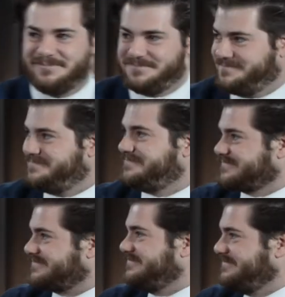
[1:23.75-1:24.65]
Are you going to see
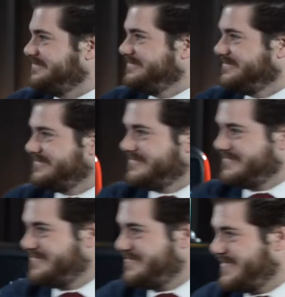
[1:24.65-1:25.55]
it? Are you?
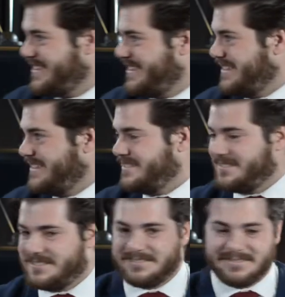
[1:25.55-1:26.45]
Are you gonna see
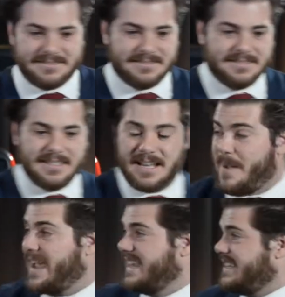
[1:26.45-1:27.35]
50? Uh, am
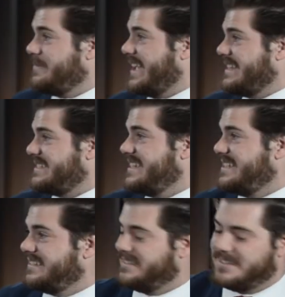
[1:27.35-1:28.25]
I gonna Am I gonna yeah, see
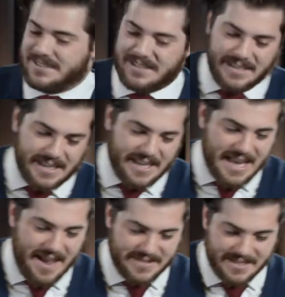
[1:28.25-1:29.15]
it? Yeah, yeah. You'd
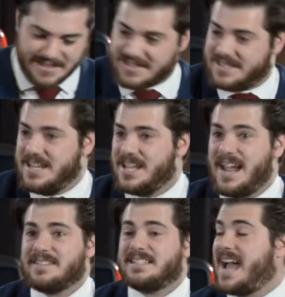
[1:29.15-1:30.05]
have to You'd
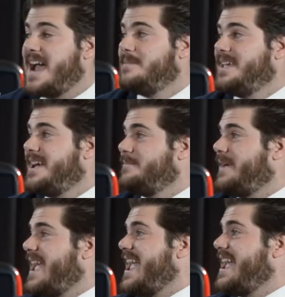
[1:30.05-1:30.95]
have to tie me up
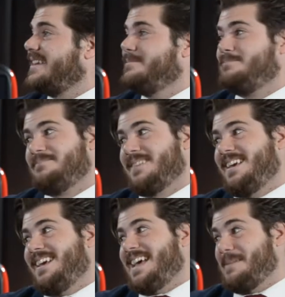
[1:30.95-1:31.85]
and
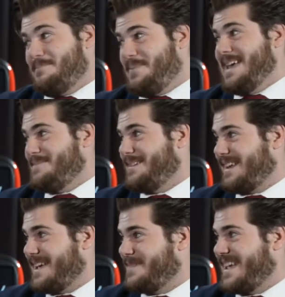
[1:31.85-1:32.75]
and beat me
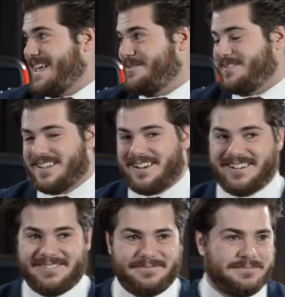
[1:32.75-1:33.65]
to get me in that movie
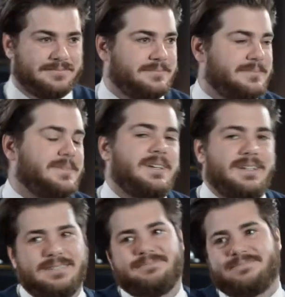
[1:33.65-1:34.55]
theater.
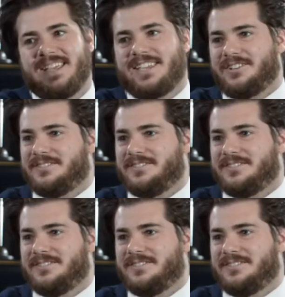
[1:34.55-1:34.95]
Thank you.